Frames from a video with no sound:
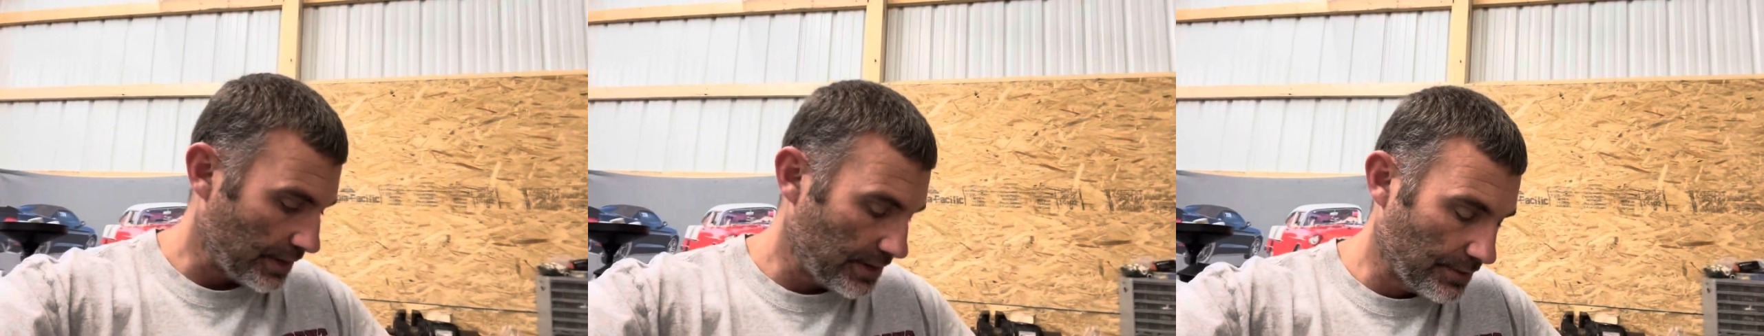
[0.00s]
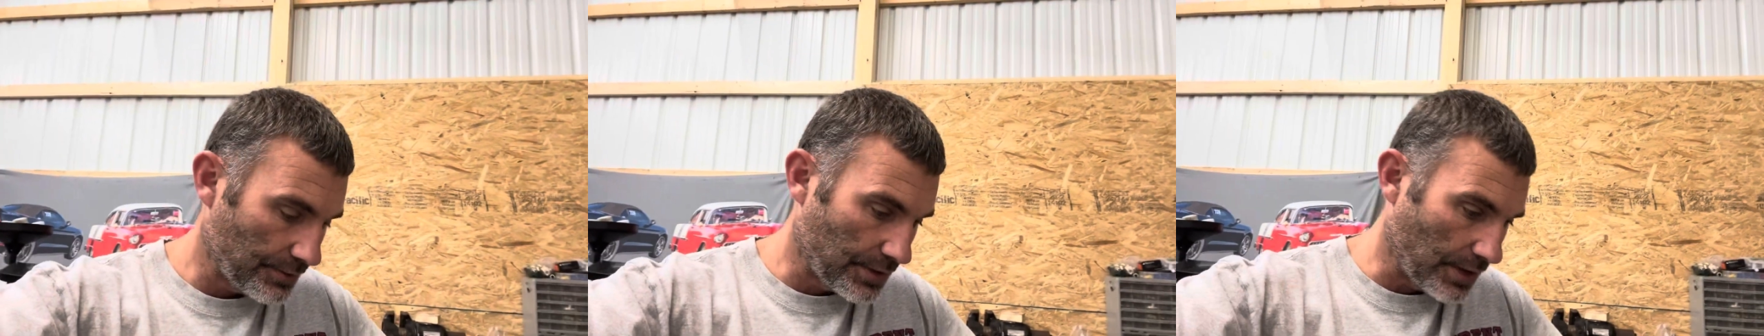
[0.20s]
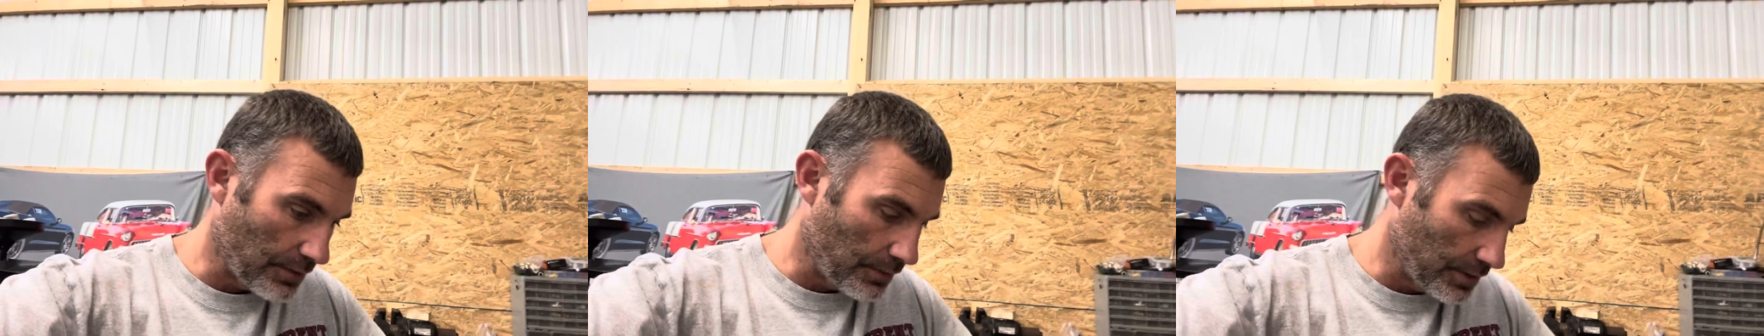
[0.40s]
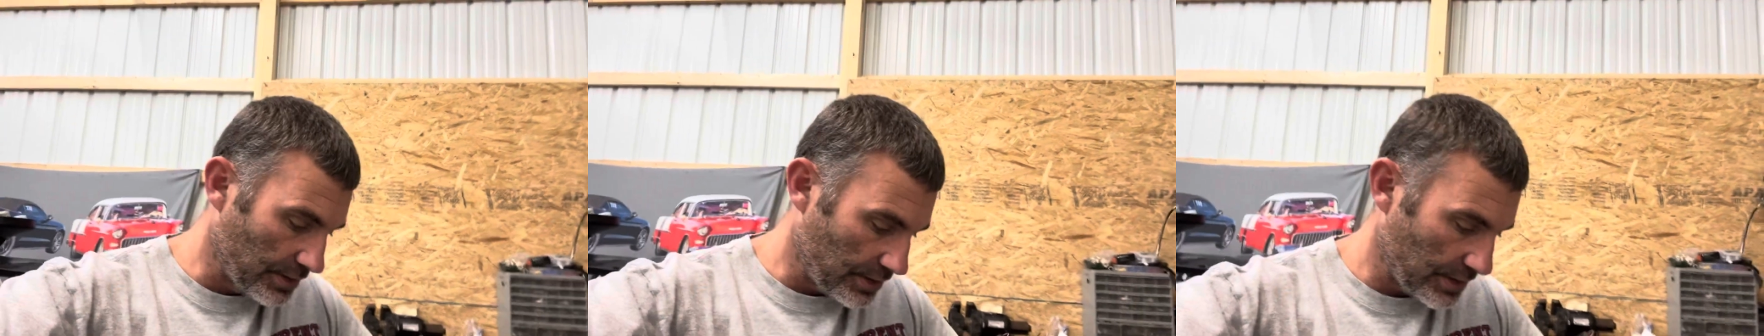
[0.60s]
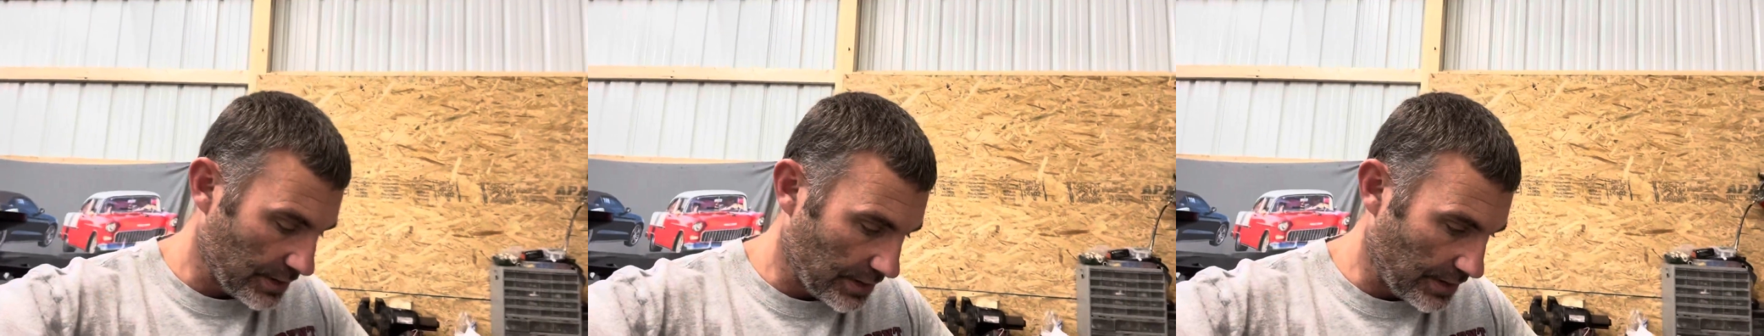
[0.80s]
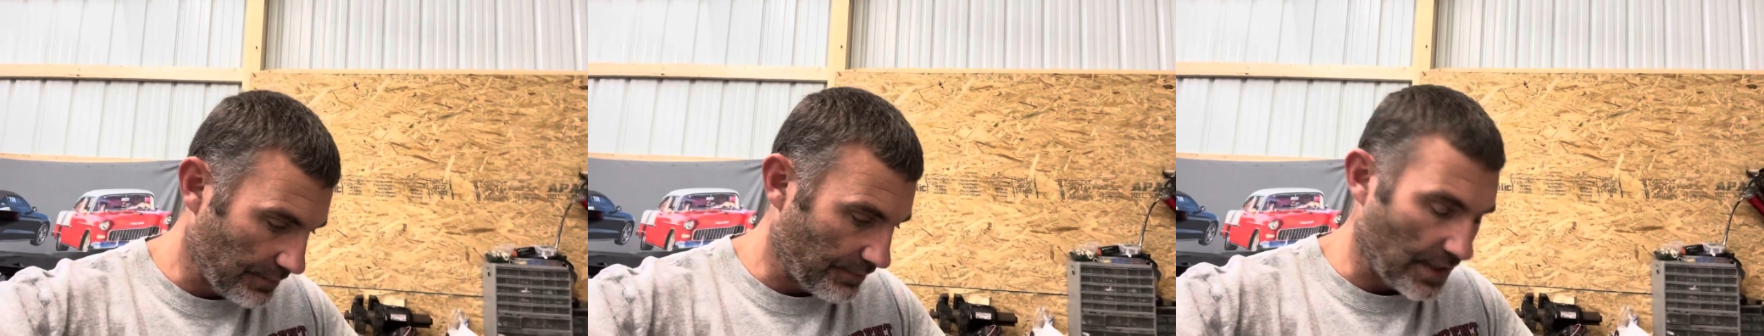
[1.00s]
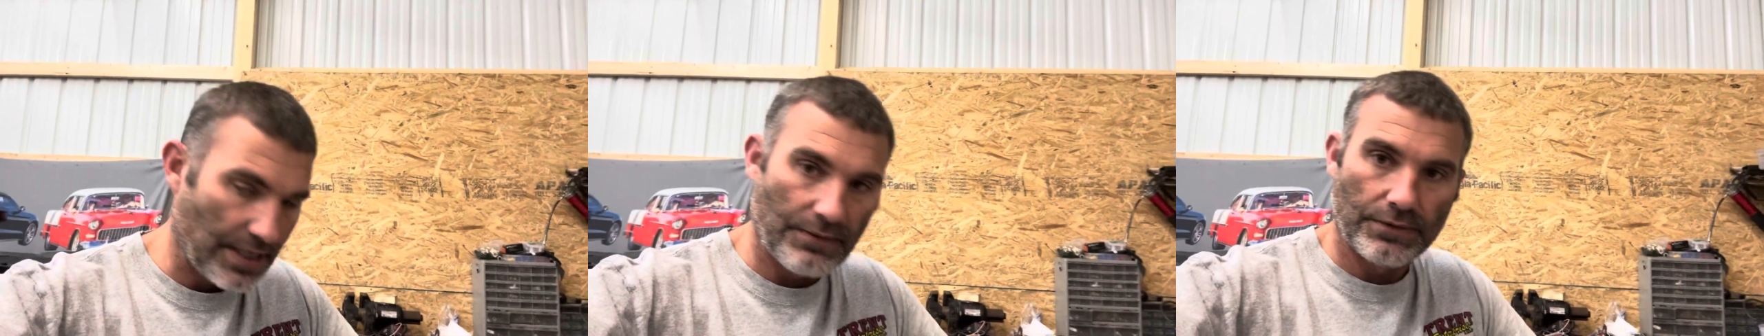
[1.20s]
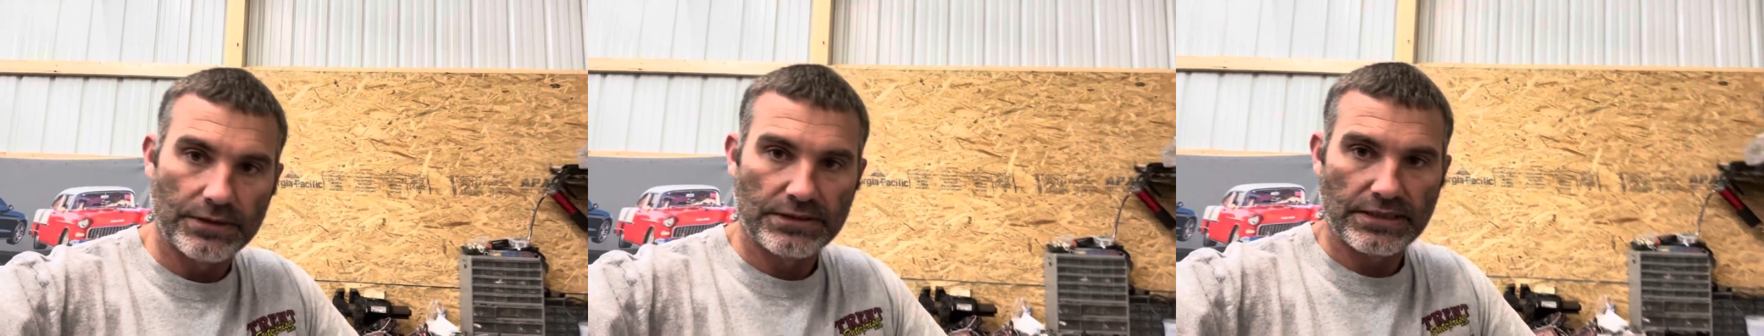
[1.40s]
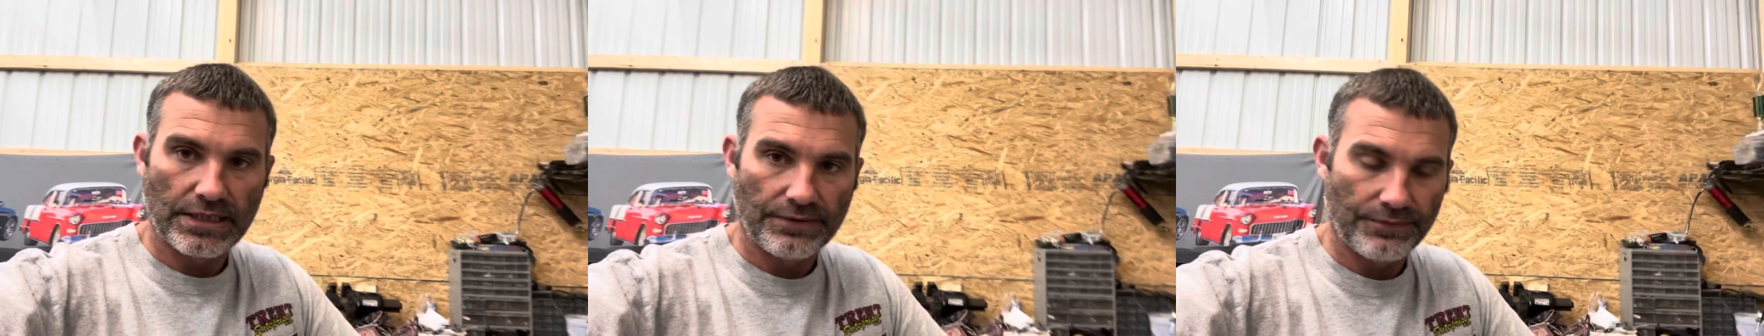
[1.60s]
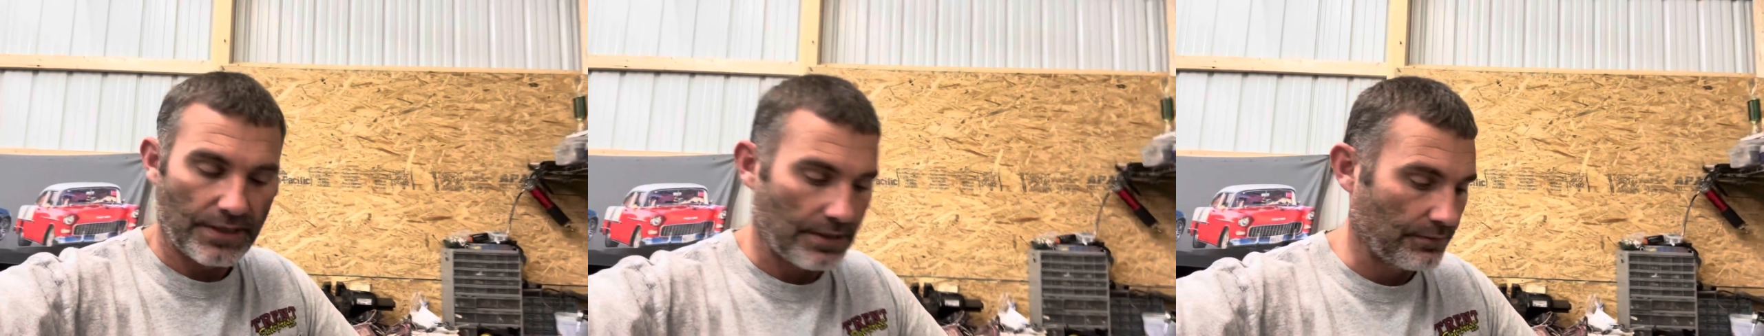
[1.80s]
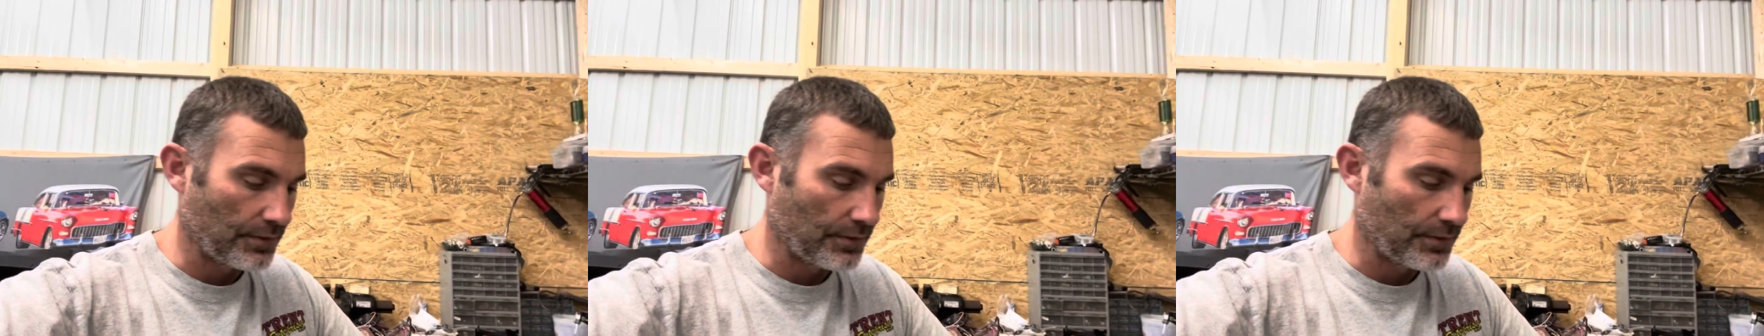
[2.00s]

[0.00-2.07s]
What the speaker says: It was like 165, 175